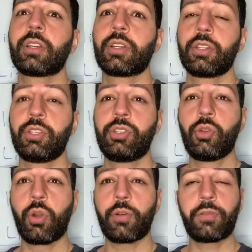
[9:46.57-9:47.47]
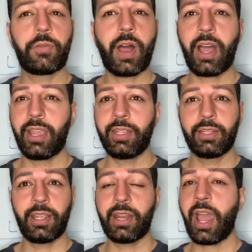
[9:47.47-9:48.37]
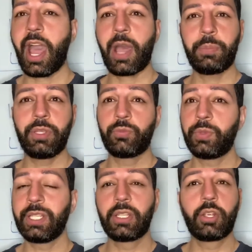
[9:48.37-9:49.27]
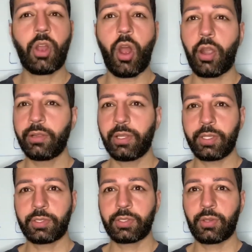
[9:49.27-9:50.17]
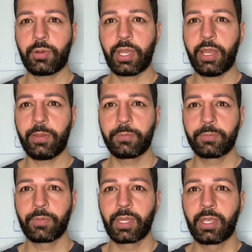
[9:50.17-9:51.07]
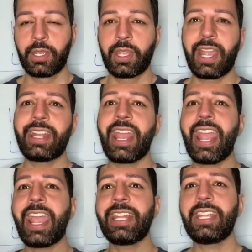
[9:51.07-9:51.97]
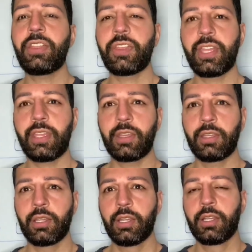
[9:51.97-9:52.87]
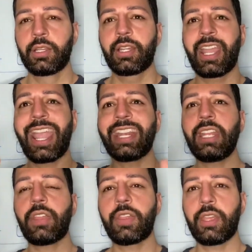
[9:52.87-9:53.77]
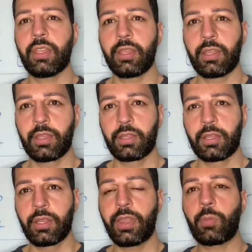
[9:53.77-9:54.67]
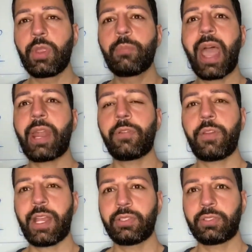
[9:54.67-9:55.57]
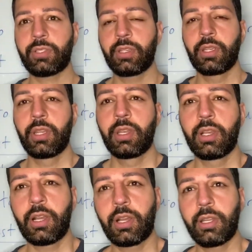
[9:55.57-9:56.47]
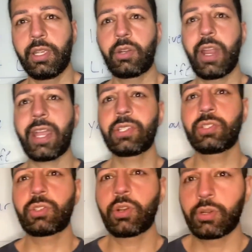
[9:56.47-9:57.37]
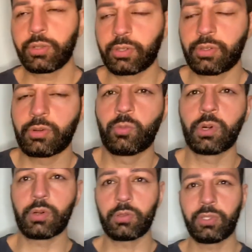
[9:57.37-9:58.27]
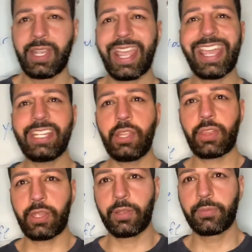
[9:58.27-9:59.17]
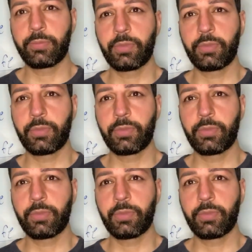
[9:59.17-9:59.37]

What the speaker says: you're fine and happy regardless, okay? And anything that we manifest in our external world, anything